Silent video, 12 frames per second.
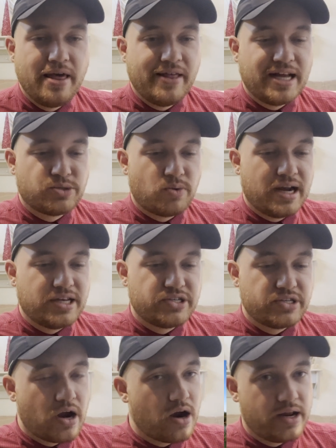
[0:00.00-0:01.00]
That's where I
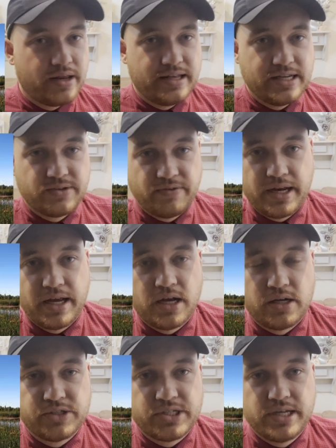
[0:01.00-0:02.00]
started these
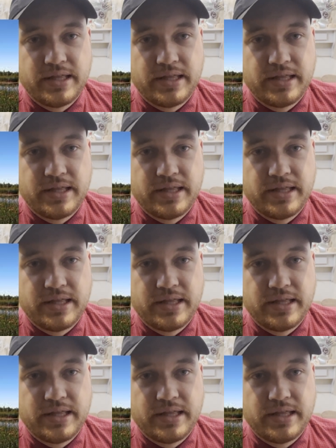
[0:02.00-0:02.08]
videos.